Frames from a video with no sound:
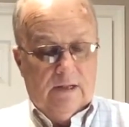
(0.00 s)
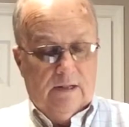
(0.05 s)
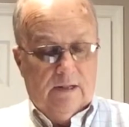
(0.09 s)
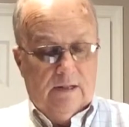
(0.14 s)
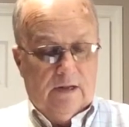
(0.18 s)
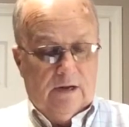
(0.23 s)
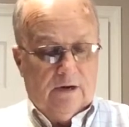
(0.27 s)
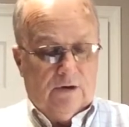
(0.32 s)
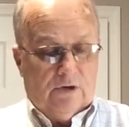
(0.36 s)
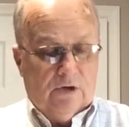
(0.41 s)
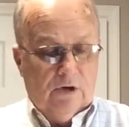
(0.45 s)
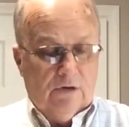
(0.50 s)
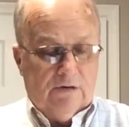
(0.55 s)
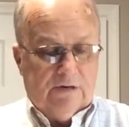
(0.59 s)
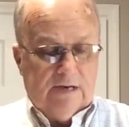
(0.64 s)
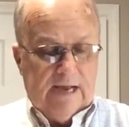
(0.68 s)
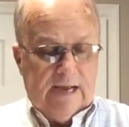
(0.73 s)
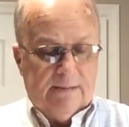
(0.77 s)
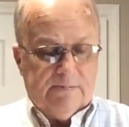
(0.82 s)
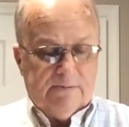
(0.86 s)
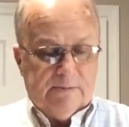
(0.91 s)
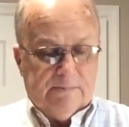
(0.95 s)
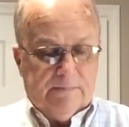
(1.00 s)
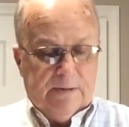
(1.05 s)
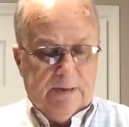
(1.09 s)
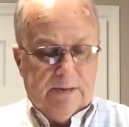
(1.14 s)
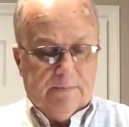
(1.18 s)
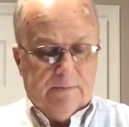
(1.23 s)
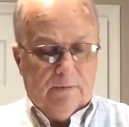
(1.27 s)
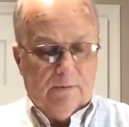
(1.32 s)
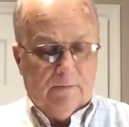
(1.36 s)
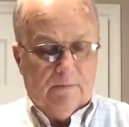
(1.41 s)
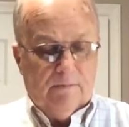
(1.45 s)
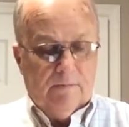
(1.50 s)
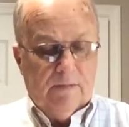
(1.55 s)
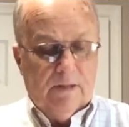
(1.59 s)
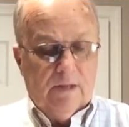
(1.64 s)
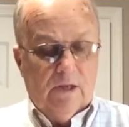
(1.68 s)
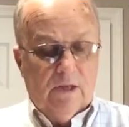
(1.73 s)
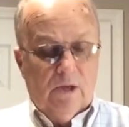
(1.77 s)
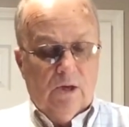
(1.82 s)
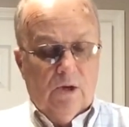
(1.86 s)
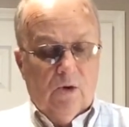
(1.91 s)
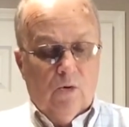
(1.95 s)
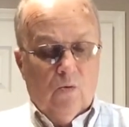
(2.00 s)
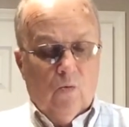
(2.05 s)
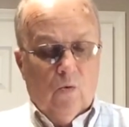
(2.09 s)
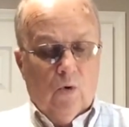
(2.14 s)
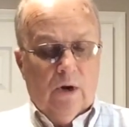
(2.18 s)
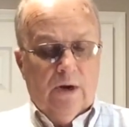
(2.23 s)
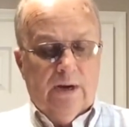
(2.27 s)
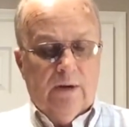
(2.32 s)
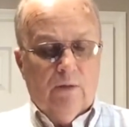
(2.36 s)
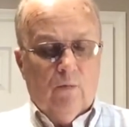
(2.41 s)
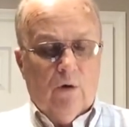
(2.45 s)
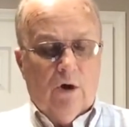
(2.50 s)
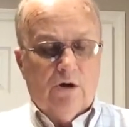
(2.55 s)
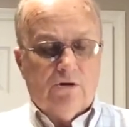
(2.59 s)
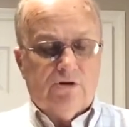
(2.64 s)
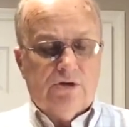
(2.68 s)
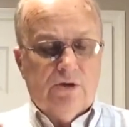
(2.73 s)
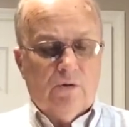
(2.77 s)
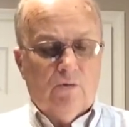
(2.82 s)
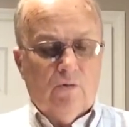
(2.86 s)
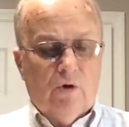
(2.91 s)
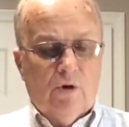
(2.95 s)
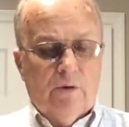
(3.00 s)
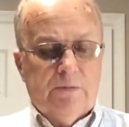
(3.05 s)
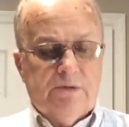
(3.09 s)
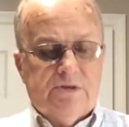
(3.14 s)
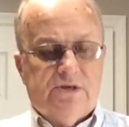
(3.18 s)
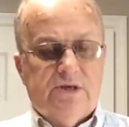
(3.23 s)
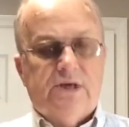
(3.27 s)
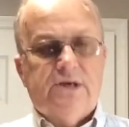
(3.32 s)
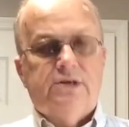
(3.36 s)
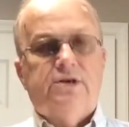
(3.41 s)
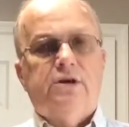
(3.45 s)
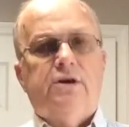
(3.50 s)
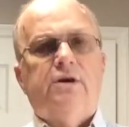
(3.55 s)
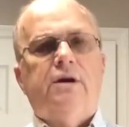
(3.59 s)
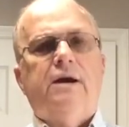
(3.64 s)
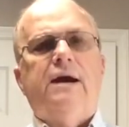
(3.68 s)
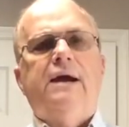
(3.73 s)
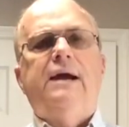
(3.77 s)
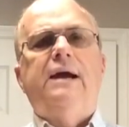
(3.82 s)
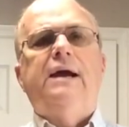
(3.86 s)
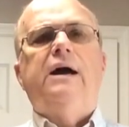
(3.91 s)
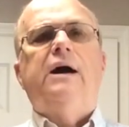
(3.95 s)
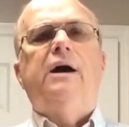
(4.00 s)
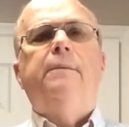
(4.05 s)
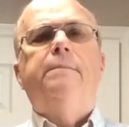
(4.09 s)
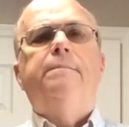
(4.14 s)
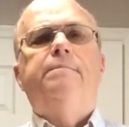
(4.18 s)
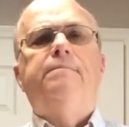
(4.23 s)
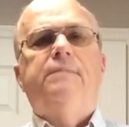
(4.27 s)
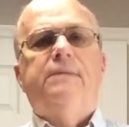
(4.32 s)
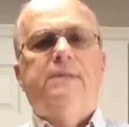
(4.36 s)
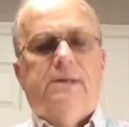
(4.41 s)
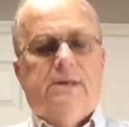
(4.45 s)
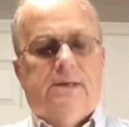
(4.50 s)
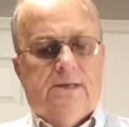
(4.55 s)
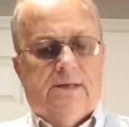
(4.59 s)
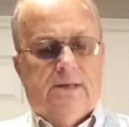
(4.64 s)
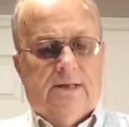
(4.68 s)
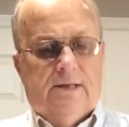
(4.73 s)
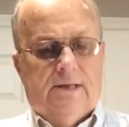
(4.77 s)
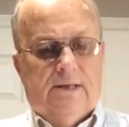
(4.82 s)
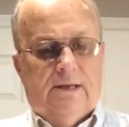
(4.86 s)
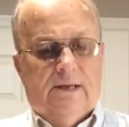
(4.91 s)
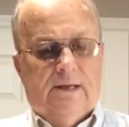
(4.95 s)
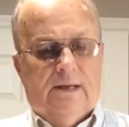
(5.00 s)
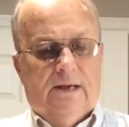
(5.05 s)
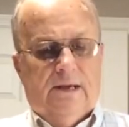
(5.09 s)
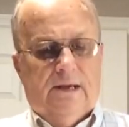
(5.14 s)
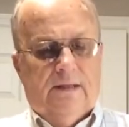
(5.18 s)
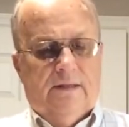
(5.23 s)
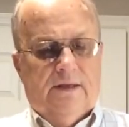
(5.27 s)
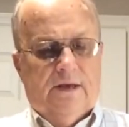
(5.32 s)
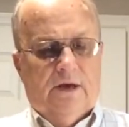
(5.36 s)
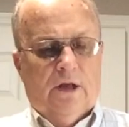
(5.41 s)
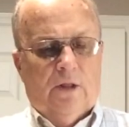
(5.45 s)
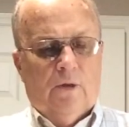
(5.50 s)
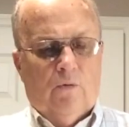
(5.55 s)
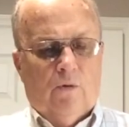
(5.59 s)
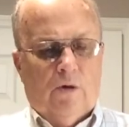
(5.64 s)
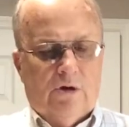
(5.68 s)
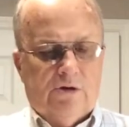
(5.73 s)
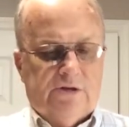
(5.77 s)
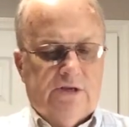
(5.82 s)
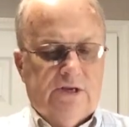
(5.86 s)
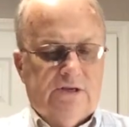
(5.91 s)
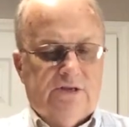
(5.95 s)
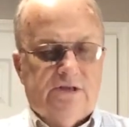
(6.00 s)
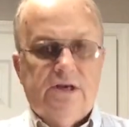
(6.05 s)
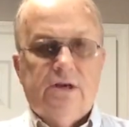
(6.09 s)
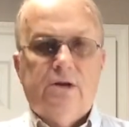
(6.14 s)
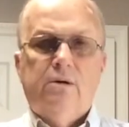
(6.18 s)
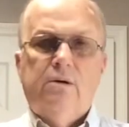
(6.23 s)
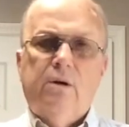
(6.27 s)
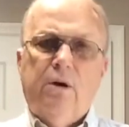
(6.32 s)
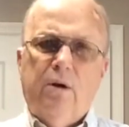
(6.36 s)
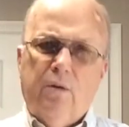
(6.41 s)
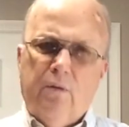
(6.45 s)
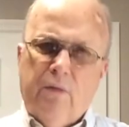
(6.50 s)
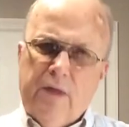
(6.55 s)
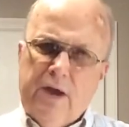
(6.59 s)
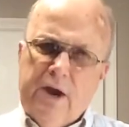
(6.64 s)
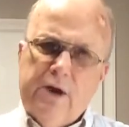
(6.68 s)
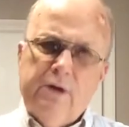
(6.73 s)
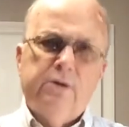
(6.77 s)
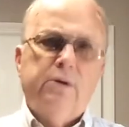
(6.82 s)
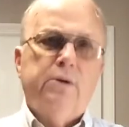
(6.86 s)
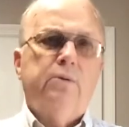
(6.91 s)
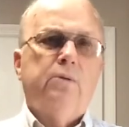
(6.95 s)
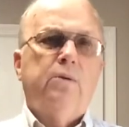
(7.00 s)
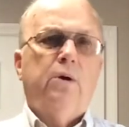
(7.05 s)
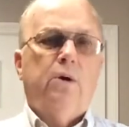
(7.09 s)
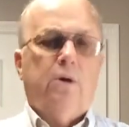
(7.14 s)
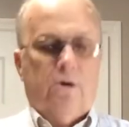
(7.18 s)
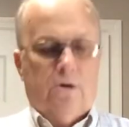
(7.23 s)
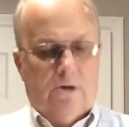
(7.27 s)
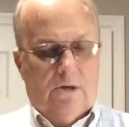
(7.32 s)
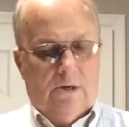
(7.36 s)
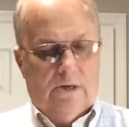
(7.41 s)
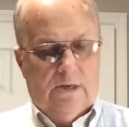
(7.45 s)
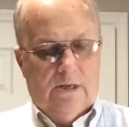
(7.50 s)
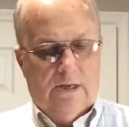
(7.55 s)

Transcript: There are two types of people. One that walks in the room and says, here I am. And the other walks in and said, oh, there you are.